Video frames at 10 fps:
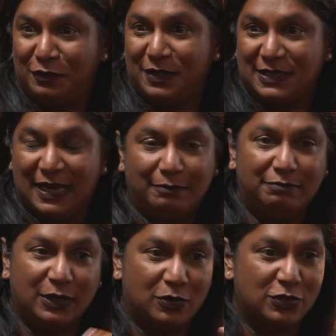the time
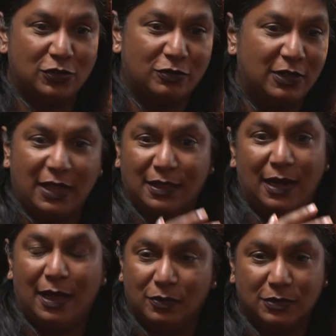because, you know, they're in the
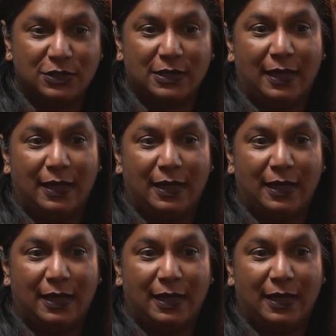lounge,